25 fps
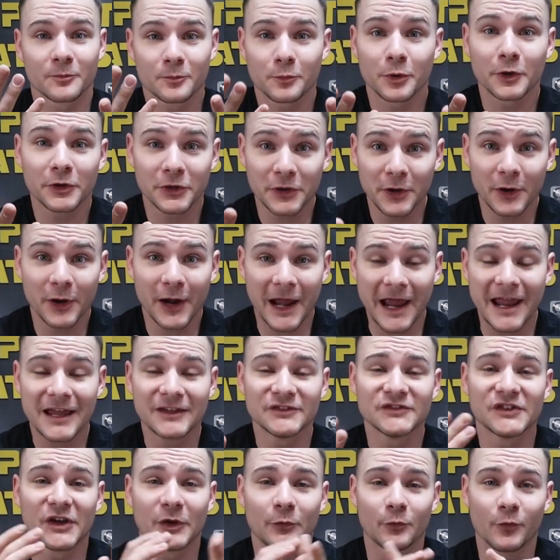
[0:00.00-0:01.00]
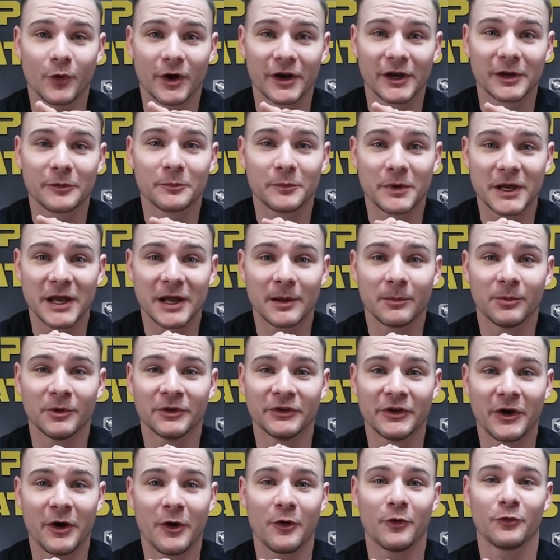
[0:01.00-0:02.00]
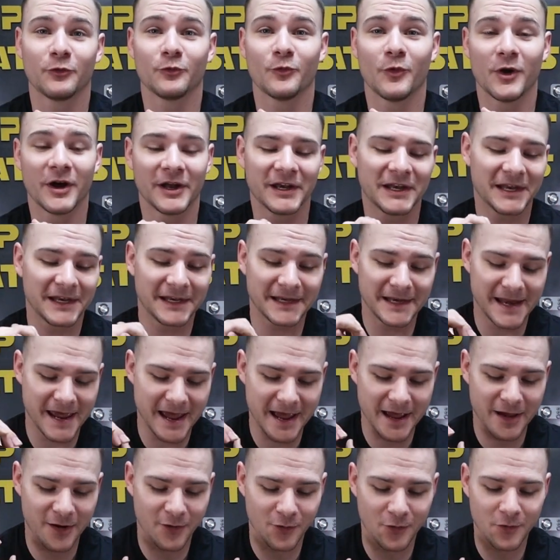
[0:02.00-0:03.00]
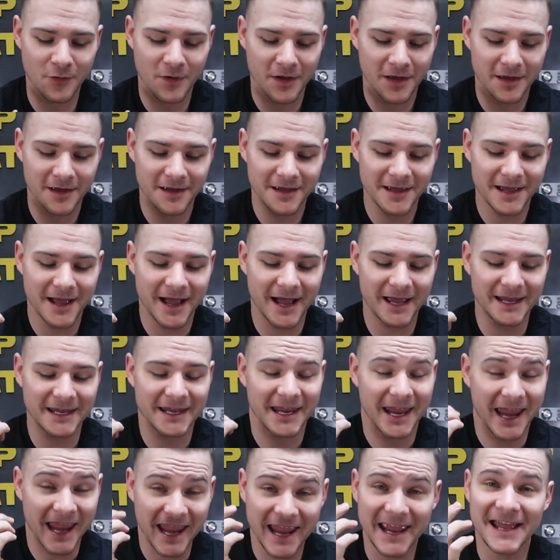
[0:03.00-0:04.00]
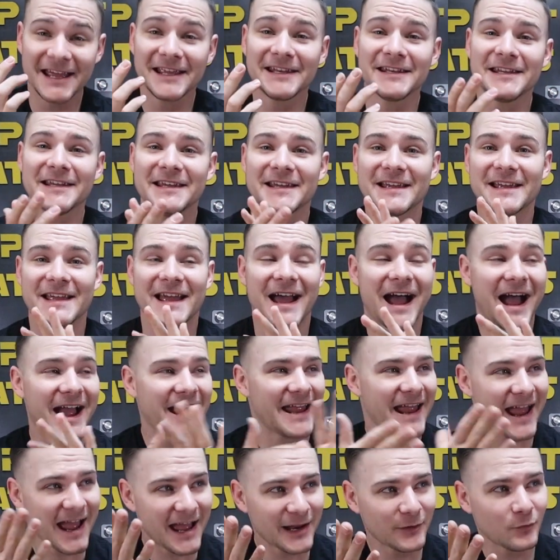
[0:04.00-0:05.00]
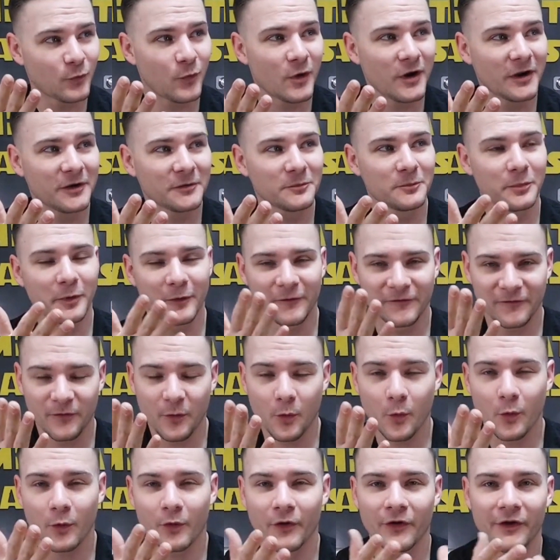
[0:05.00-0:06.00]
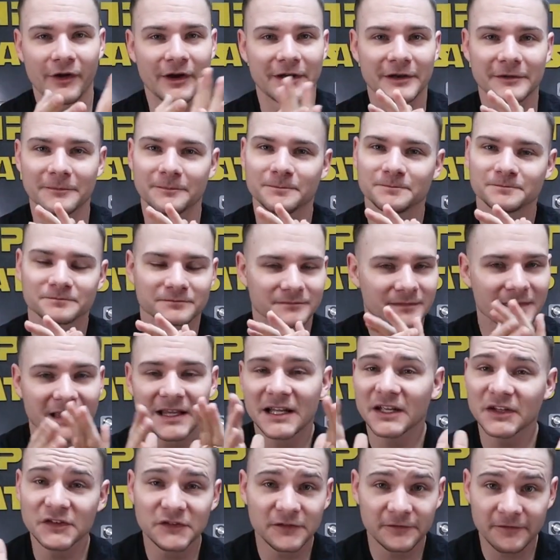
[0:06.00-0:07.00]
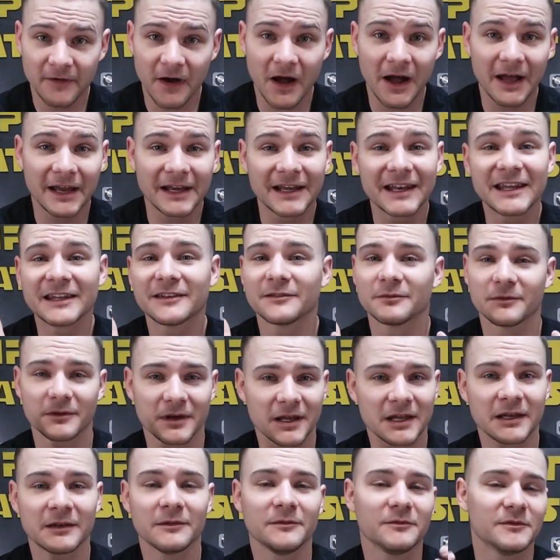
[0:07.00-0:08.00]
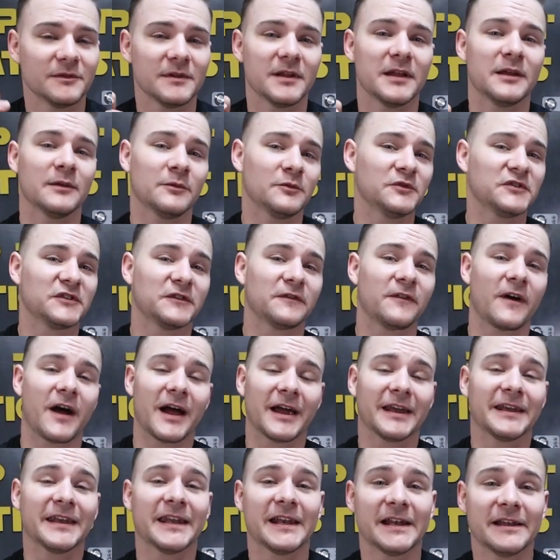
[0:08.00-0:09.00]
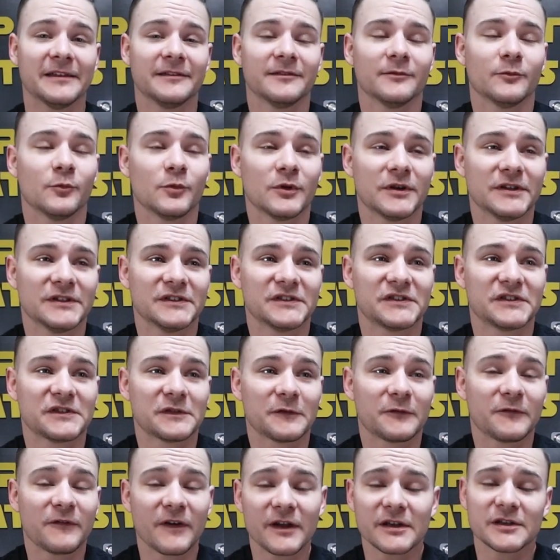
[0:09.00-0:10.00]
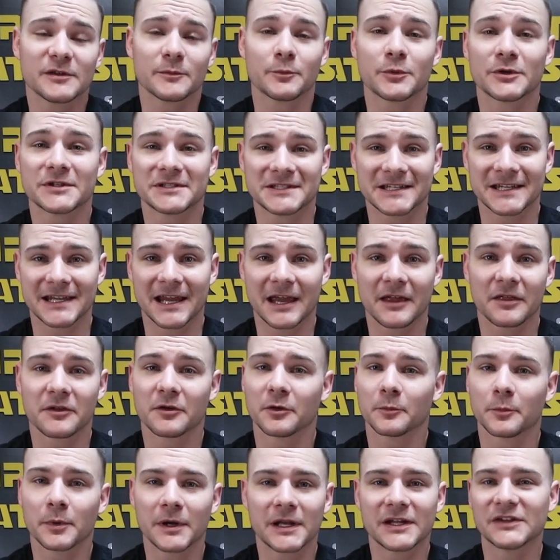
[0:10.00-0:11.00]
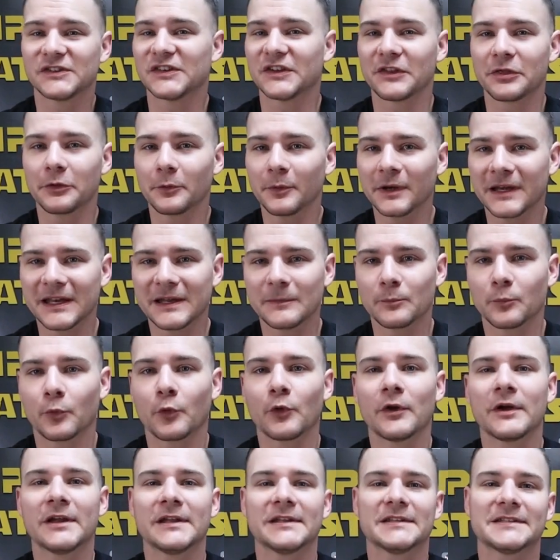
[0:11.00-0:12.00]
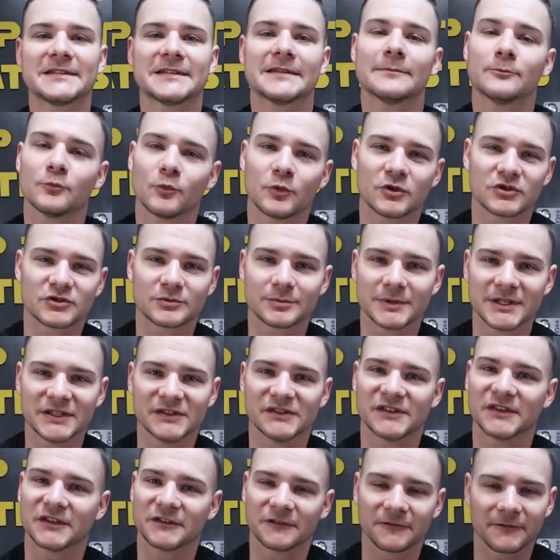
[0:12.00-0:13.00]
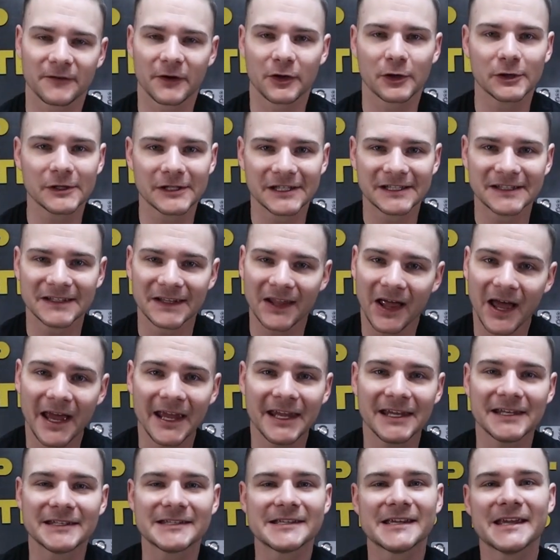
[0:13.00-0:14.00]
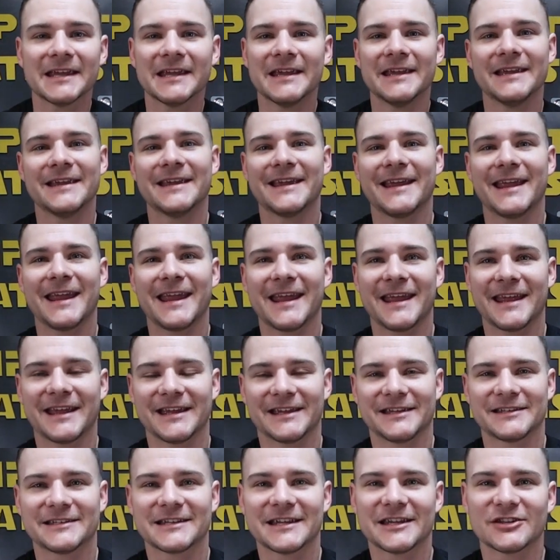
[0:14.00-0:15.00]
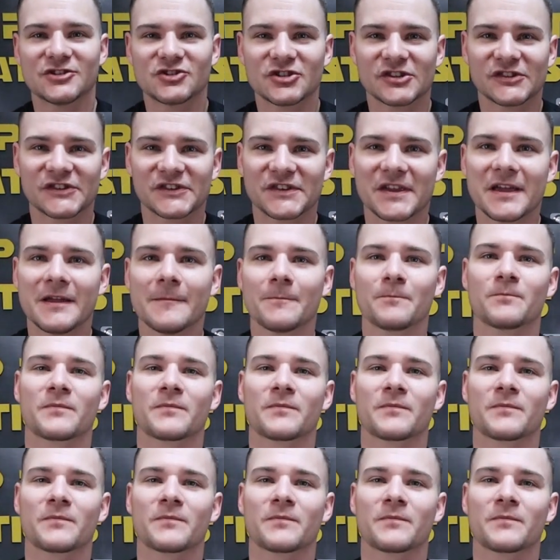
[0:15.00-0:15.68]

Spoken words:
put their hands on one and be able to own one, and now I can. I had one before and it's fine. It's fine, and it was fun to put together, but it's a 3D print, which means it's fairly light, and it just,